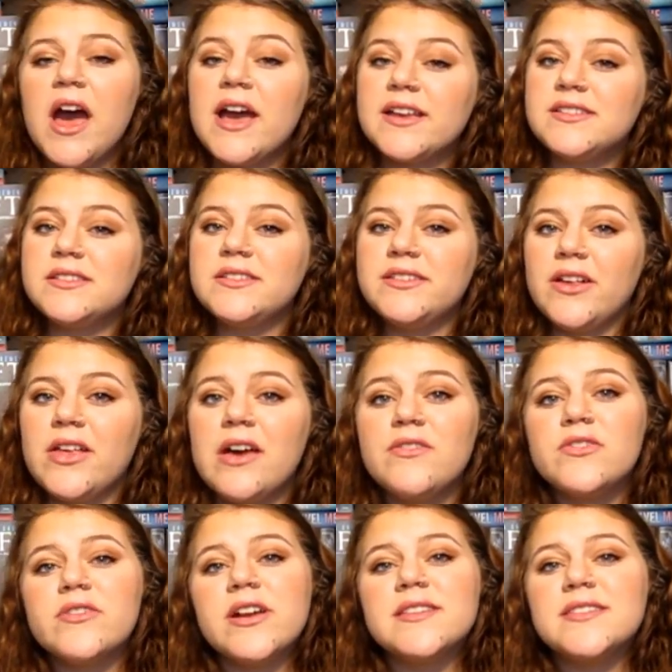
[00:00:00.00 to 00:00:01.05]
I still
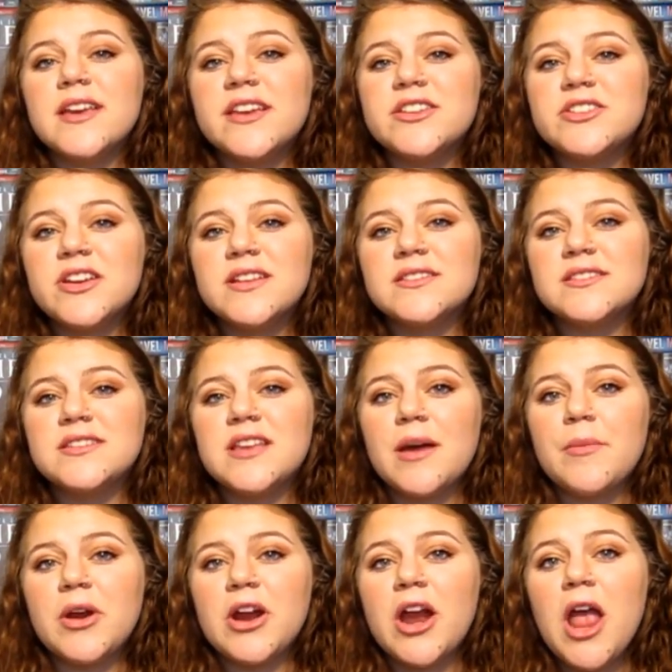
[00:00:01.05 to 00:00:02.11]
haven't read Second Chance
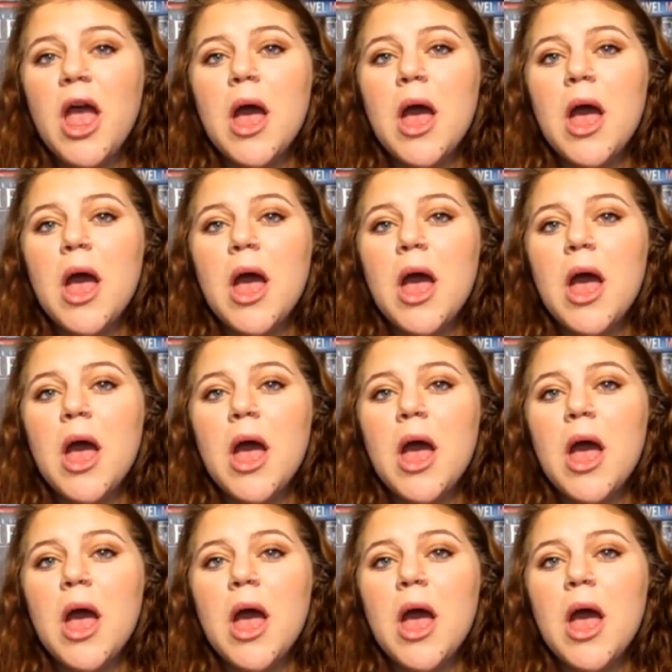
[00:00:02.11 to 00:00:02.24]
Summer,